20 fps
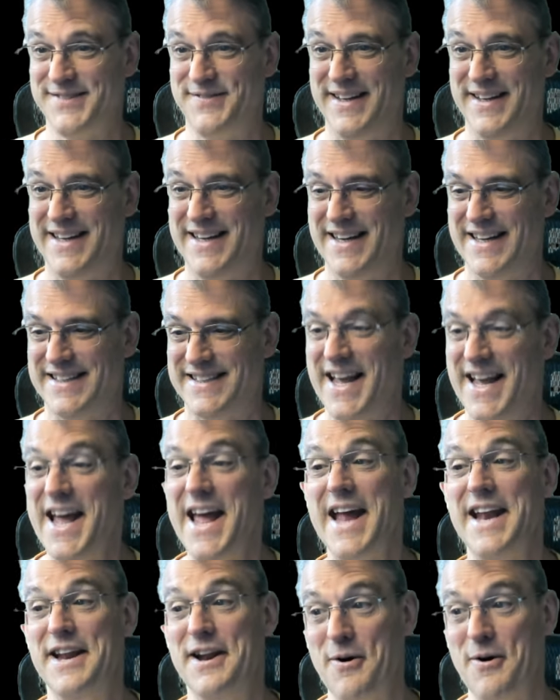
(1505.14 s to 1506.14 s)
because
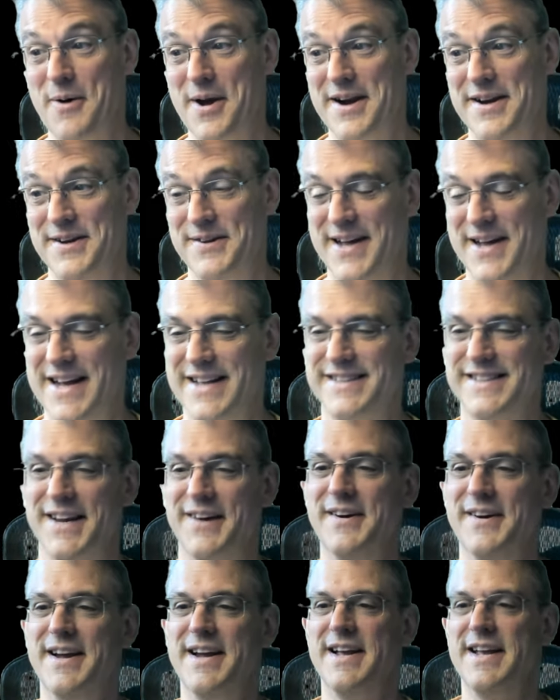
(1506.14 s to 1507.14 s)
you don't want to do that. So
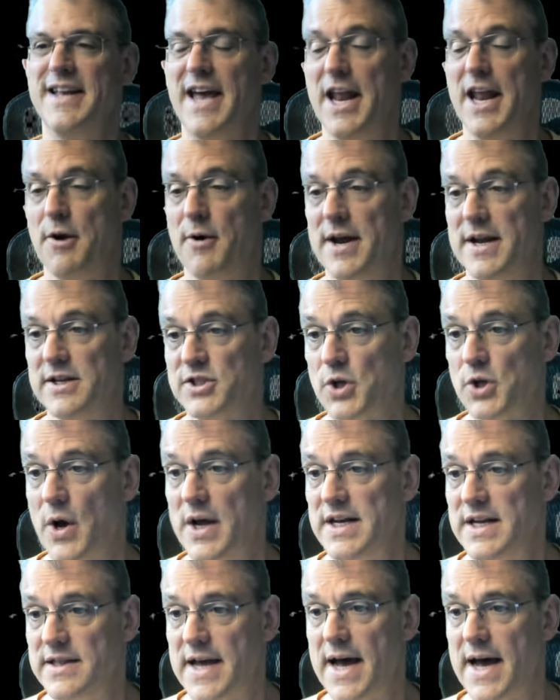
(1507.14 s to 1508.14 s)
anyway, so I
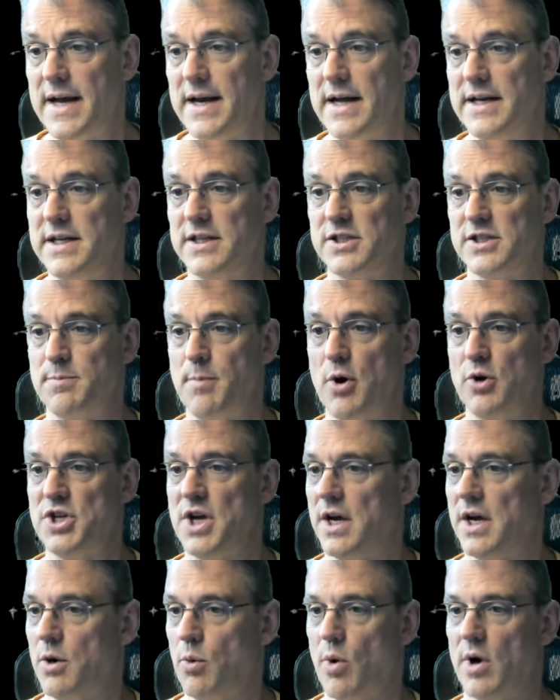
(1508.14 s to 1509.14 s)
did that. I did the smoke
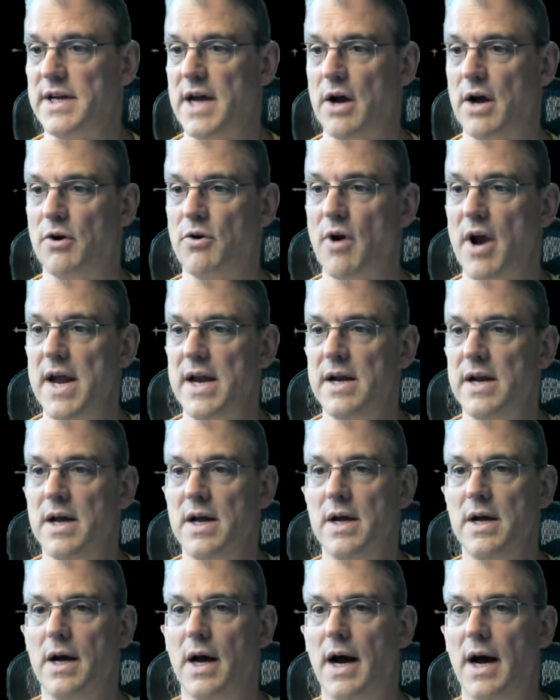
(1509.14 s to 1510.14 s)
check, worked out great.
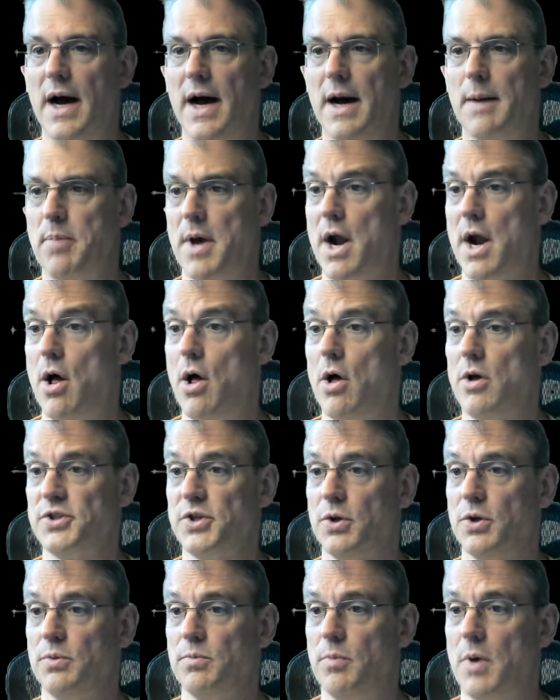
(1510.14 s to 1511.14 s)
Uh, but I'll
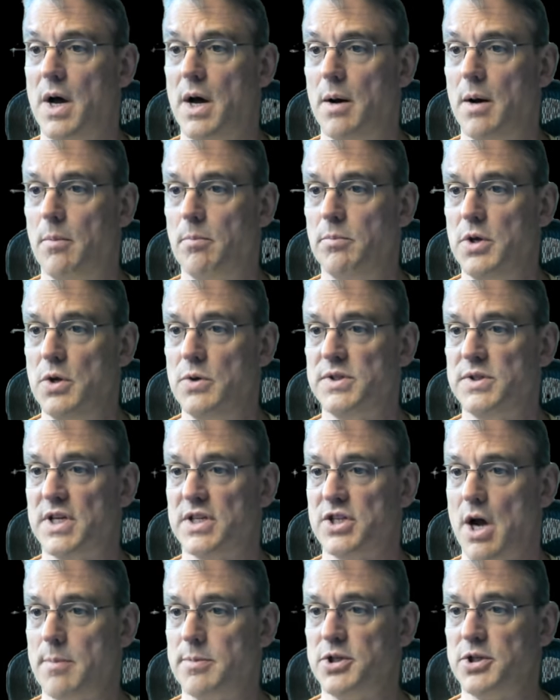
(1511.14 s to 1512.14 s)
also um, use
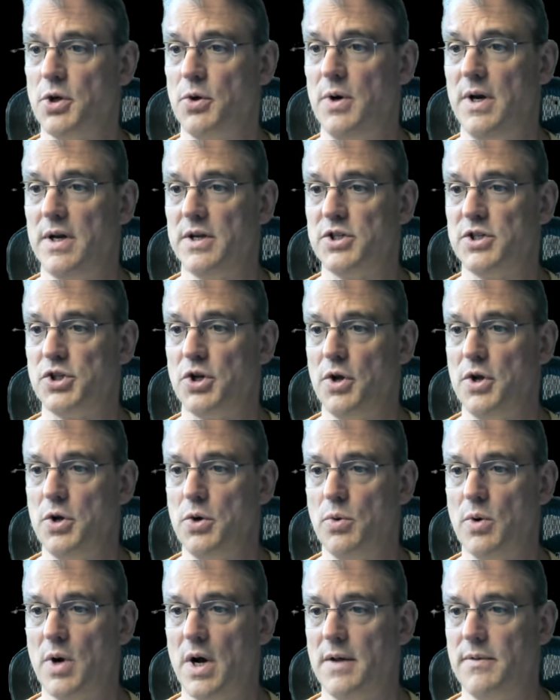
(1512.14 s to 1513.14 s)
this opportunity to show
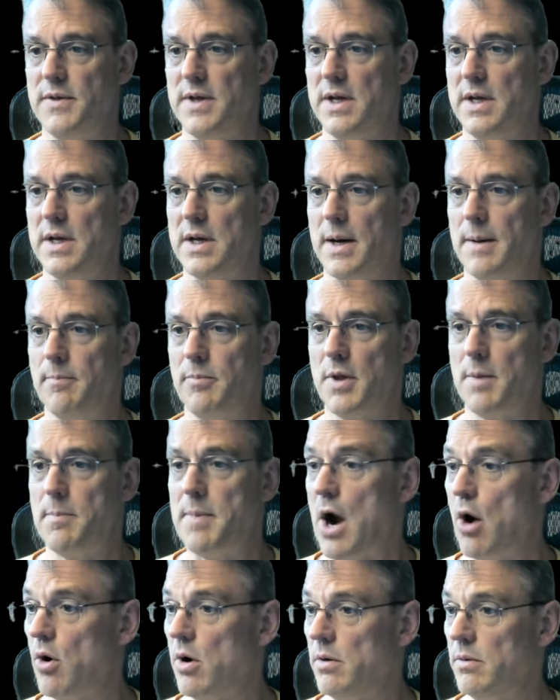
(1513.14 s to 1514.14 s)
you uh, the um, the
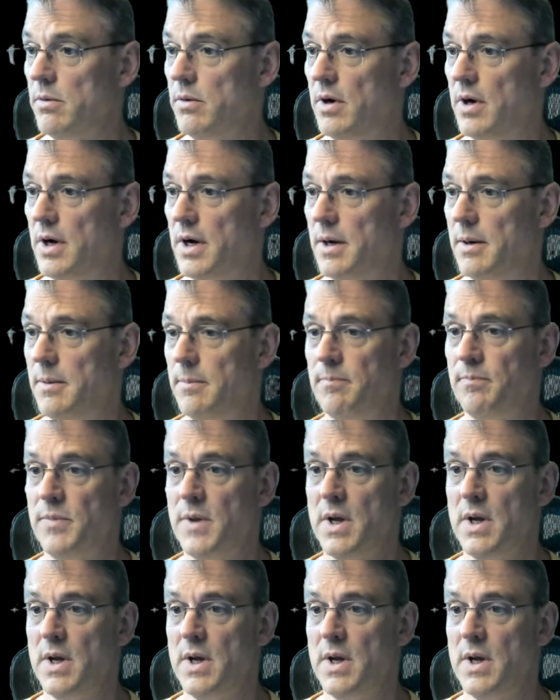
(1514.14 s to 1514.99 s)
power um,